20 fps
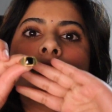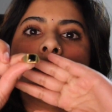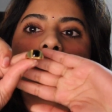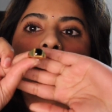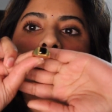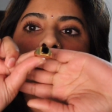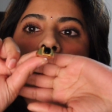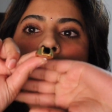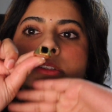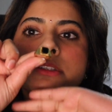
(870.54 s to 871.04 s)

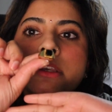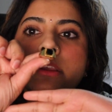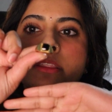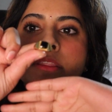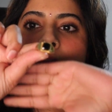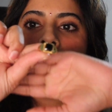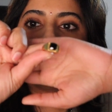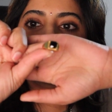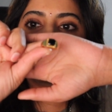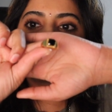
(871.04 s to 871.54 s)
Suppose
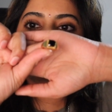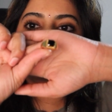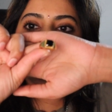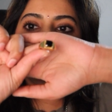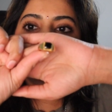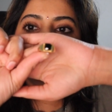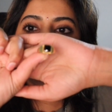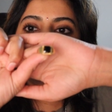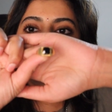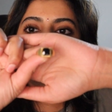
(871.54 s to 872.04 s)
this
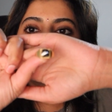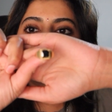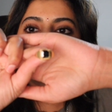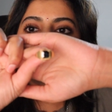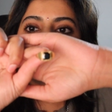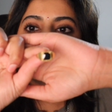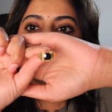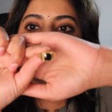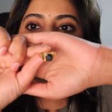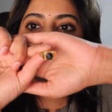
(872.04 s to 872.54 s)
ring,
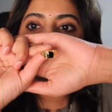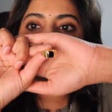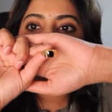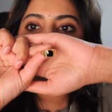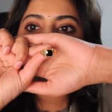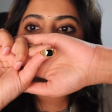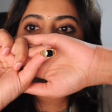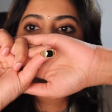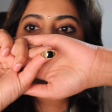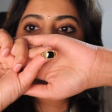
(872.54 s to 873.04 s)

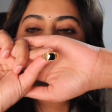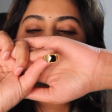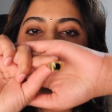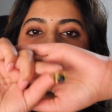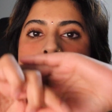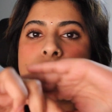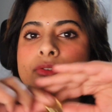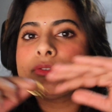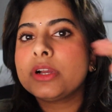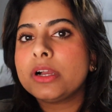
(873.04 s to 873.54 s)
it
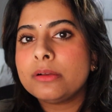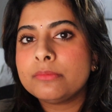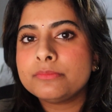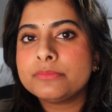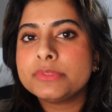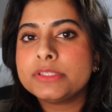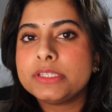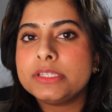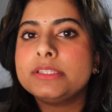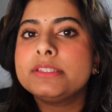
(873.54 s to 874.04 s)
also
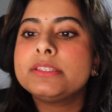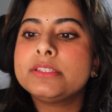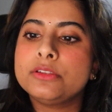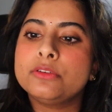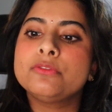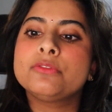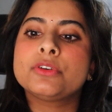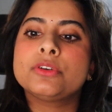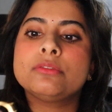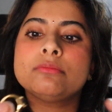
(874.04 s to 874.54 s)
comes in
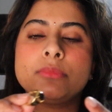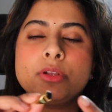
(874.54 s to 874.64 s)
silver